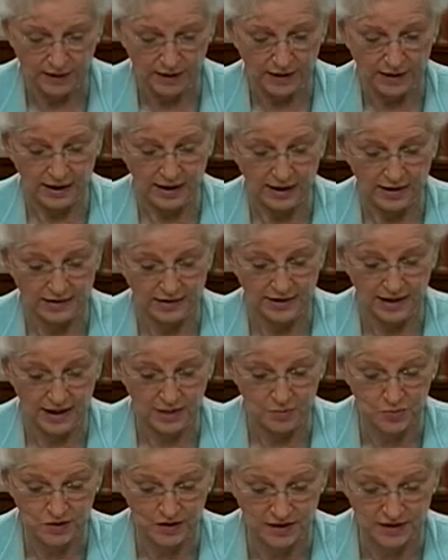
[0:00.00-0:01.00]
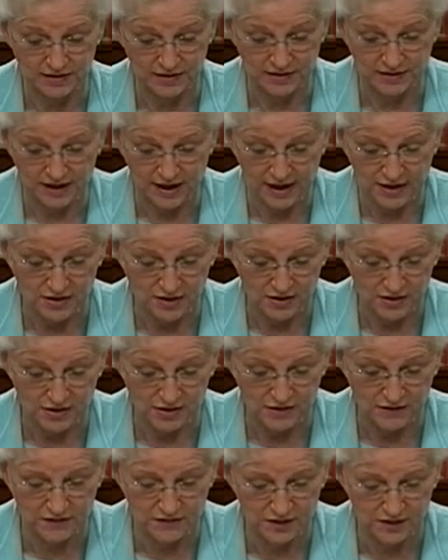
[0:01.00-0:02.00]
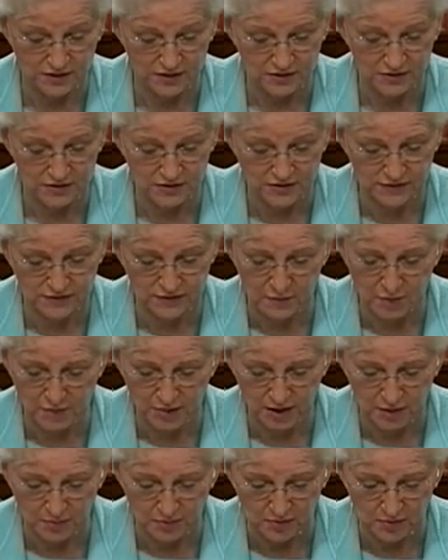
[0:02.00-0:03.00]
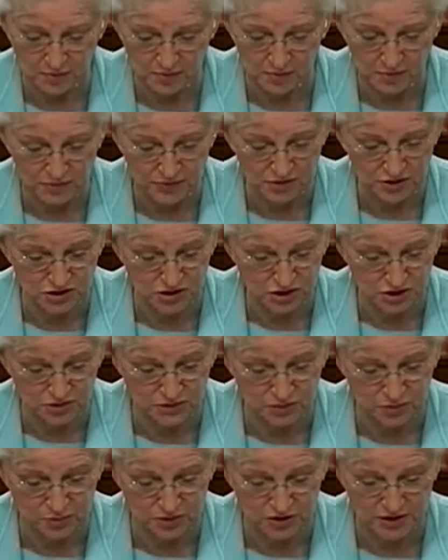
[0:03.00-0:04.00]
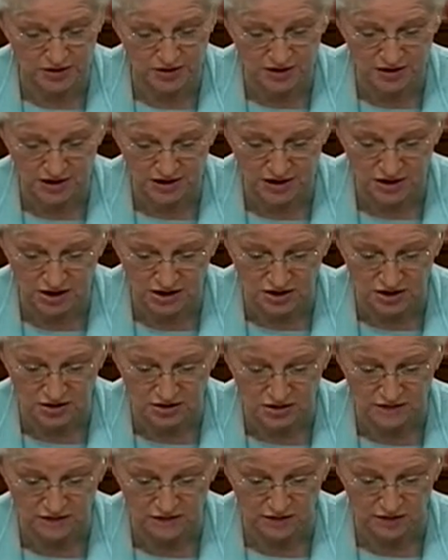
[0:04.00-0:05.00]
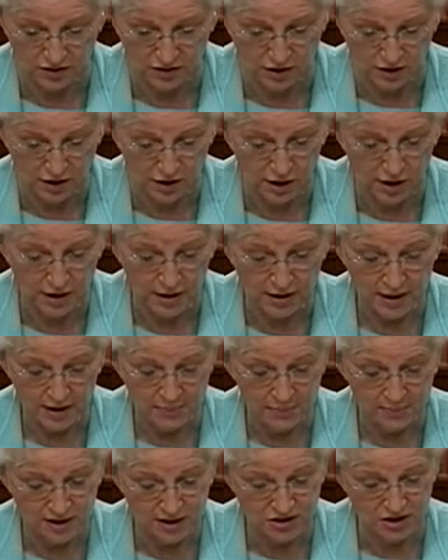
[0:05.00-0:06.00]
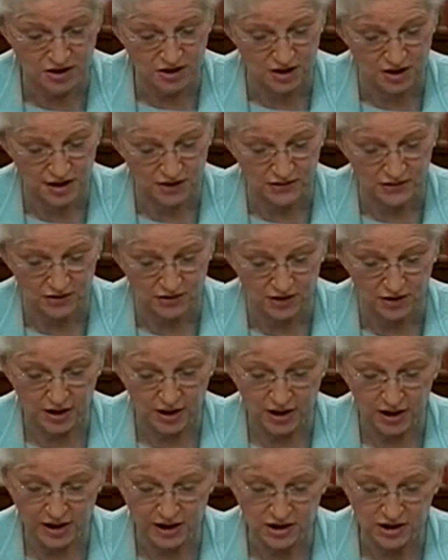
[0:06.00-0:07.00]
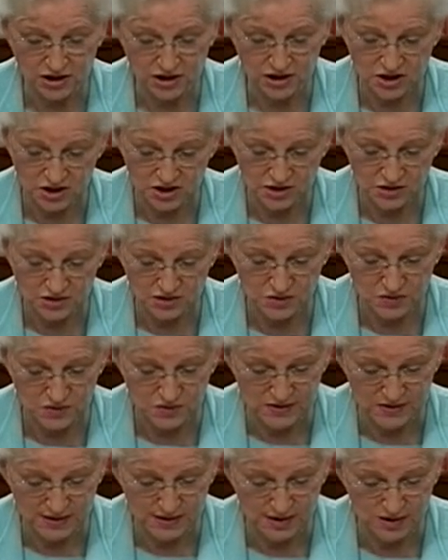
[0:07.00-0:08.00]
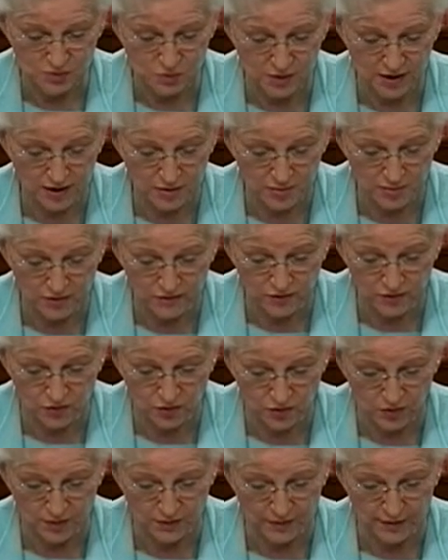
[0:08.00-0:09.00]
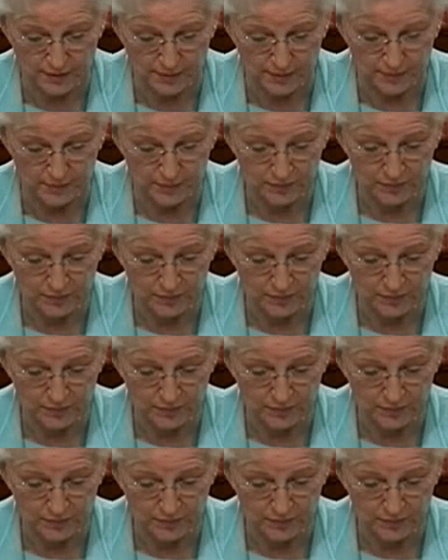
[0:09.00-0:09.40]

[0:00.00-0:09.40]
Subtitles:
At daybreak, the council of the elders of the people, both the chief priests and teachers of the law, met together, and Jesus was led away before them.